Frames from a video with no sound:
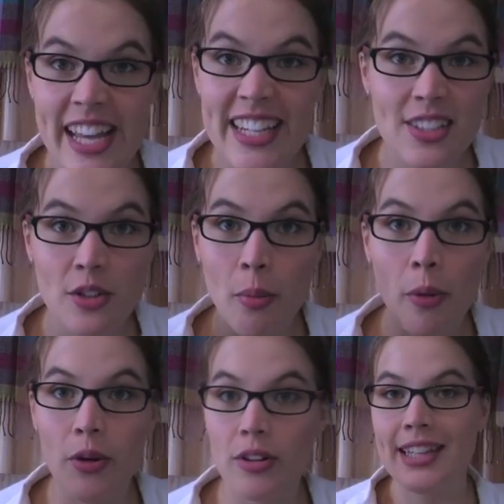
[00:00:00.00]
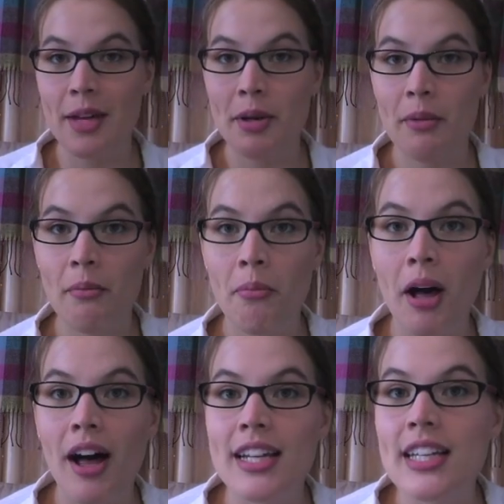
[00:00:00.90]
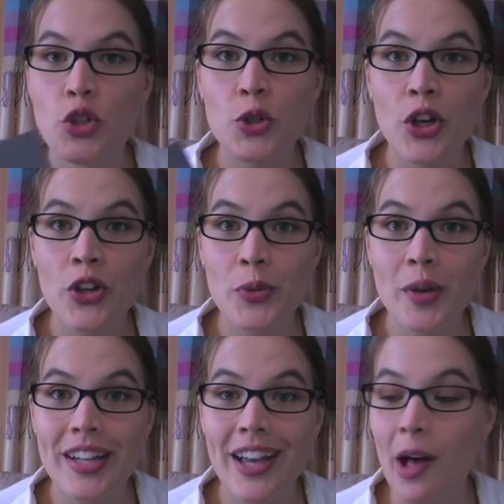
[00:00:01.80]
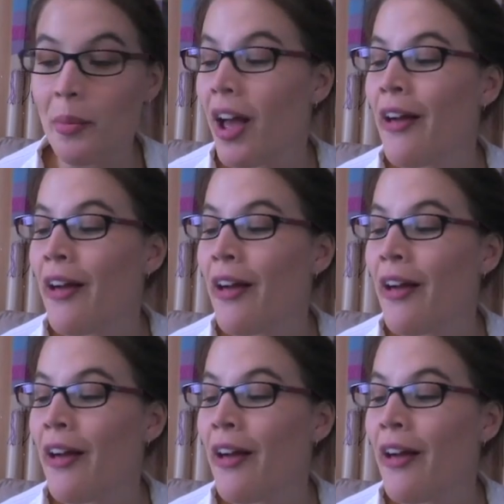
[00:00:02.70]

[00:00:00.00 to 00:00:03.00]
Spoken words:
Tentacle porn, lemon party, 2 girls, 1 cup.